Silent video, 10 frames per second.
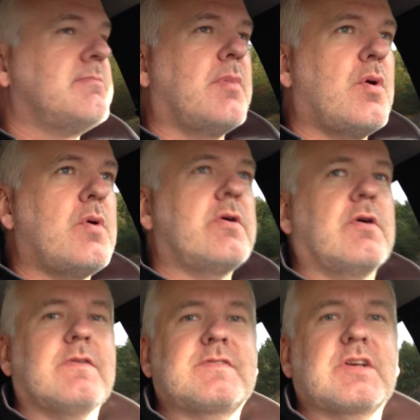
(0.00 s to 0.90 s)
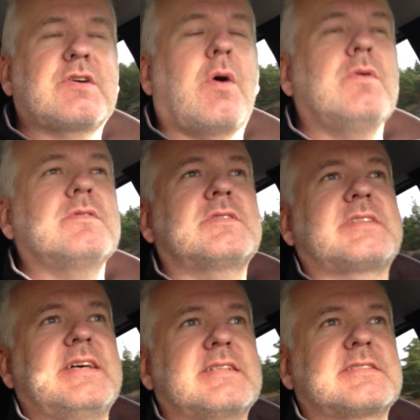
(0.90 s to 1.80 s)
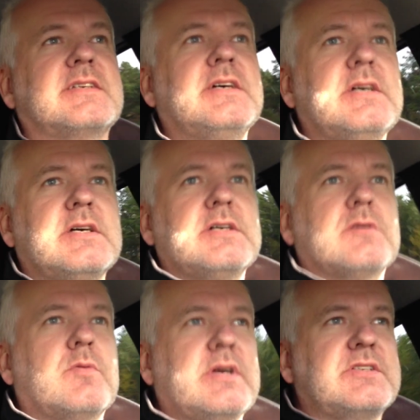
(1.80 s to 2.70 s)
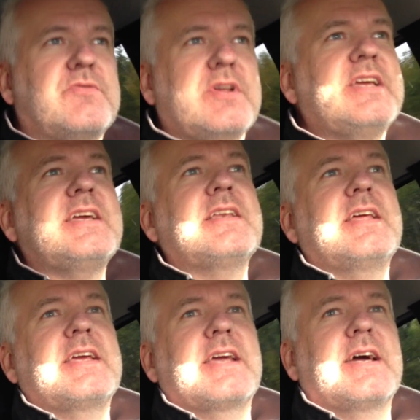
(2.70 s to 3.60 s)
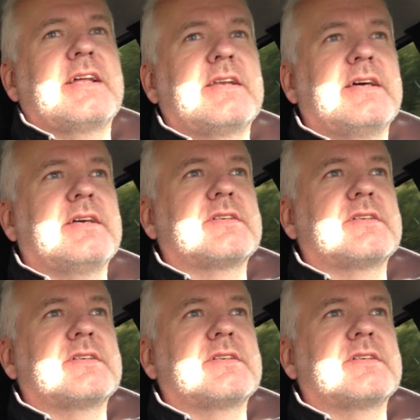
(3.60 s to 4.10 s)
more of the content when reading and